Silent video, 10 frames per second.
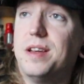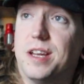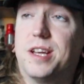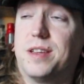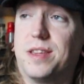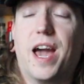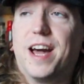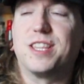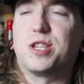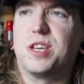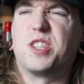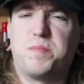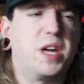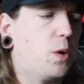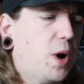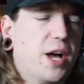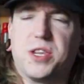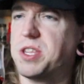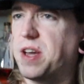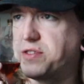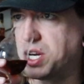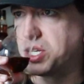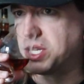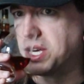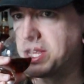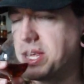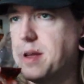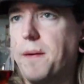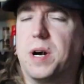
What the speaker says: it's been a while since I've touched this,